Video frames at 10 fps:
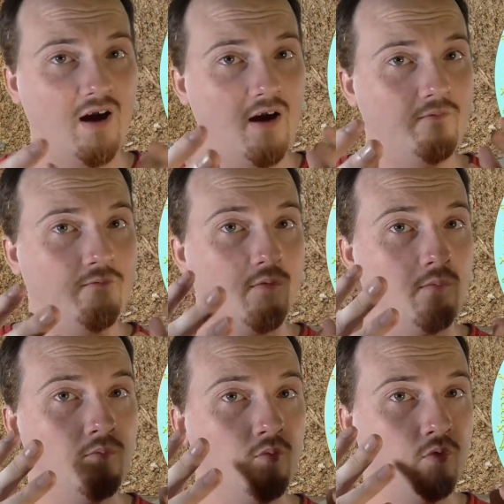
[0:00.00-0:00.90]

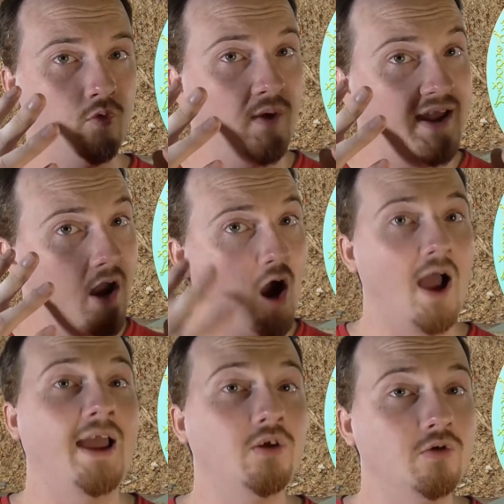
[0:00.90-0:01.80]
from the way
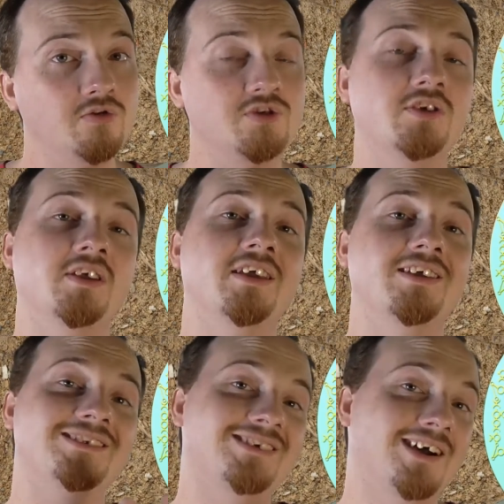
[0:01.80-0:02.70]
I use it,
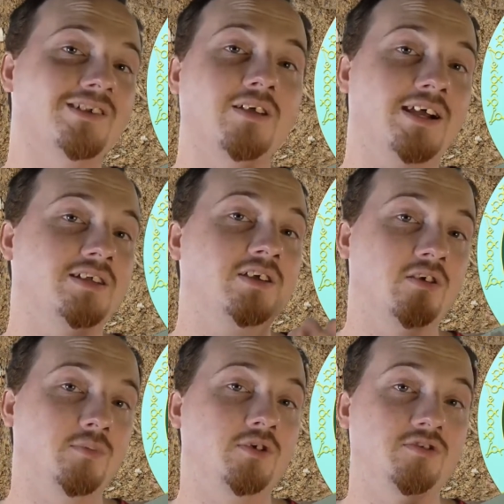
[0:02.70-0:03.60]
it's unlikely you're
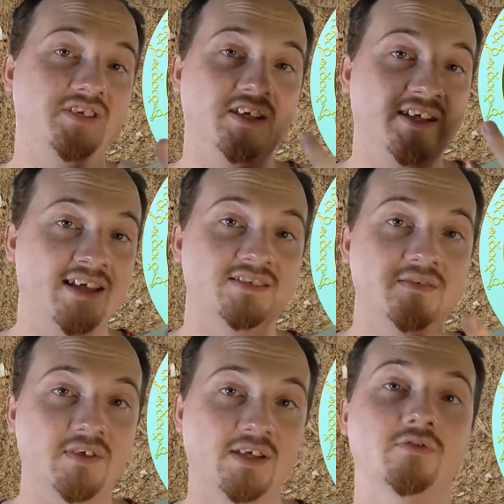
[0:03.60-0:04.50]
going to be using it
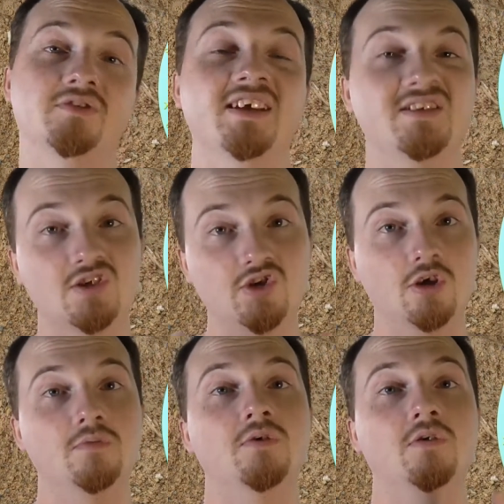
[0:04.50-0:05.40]
against vehicles. That's the
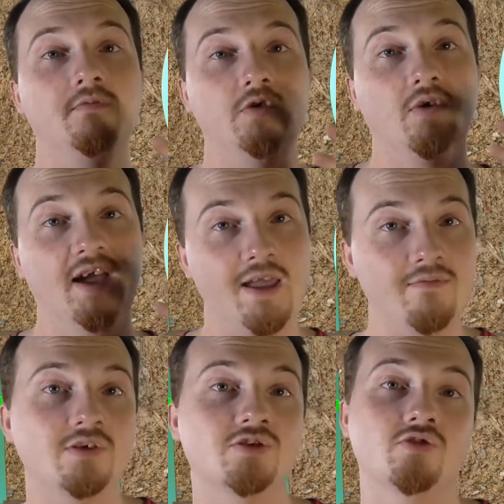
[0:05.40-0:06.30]
job of your heavy
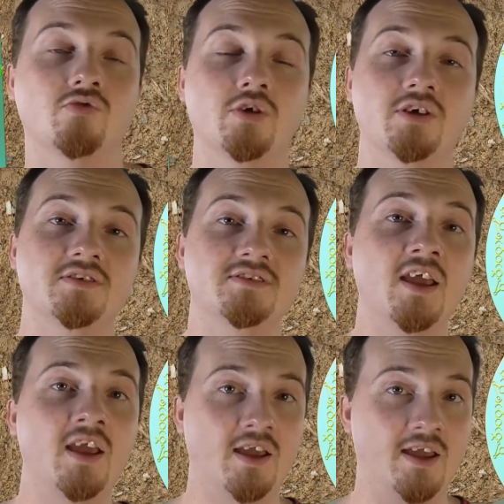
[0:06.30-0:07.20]
destroyers
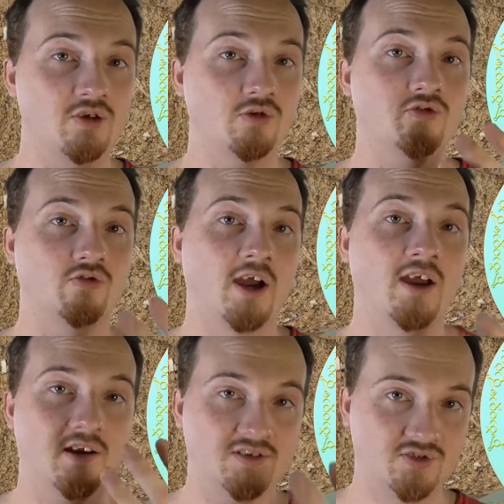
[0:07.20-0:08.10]
and your
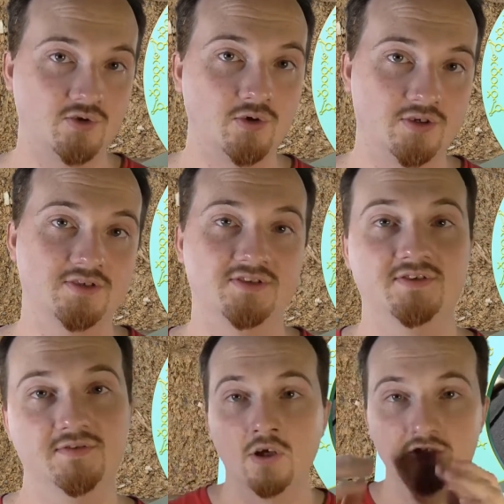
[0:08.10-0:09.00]
Triarch
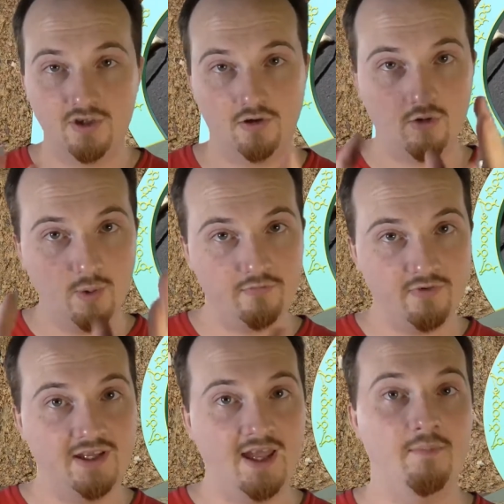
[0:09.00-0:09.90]
Stalkers. So, quick
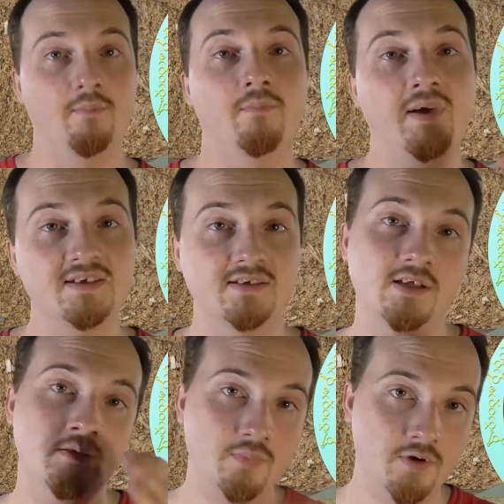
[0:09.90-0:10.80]
recap.
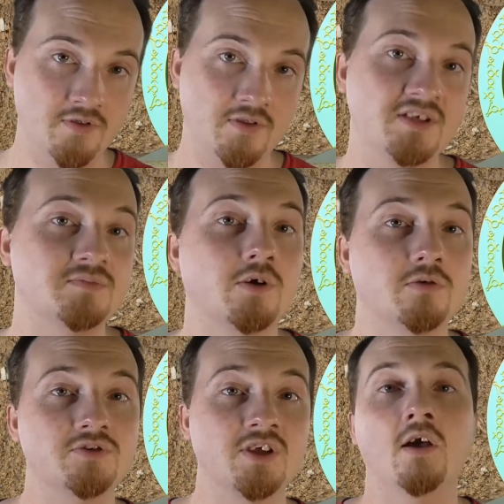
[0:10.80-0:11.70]
basically, both of these
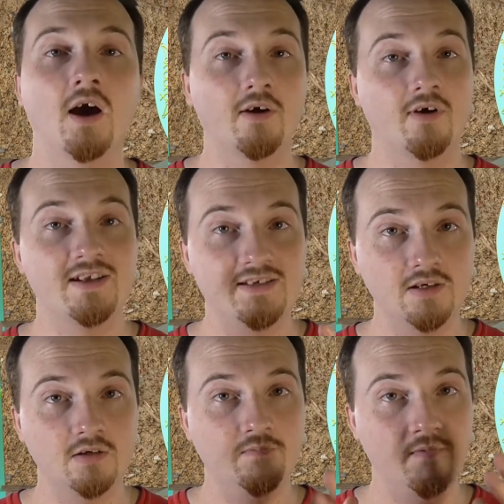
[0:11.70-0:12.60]
models are
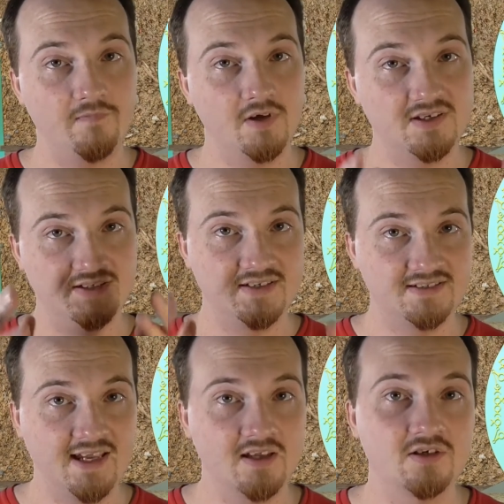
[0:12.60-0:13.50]
ideal for first and
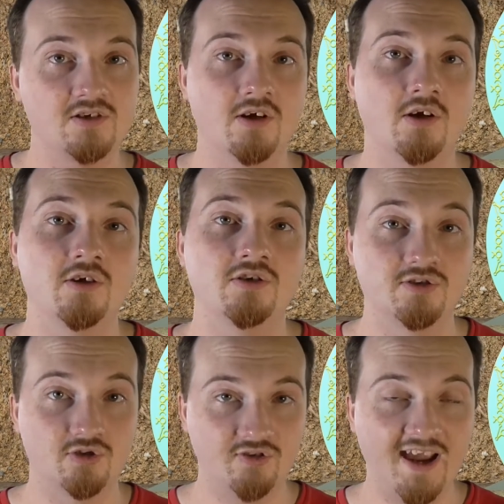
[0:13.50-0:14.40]
second turn
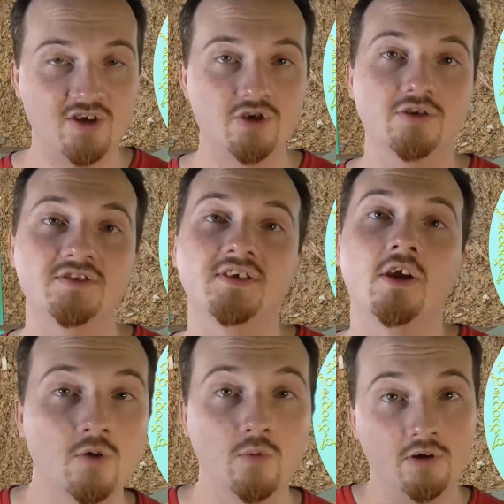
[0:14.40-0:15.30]
distractions,
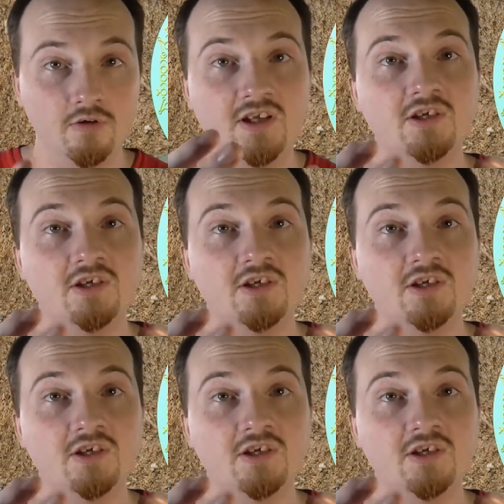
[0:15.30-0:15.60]
where you need to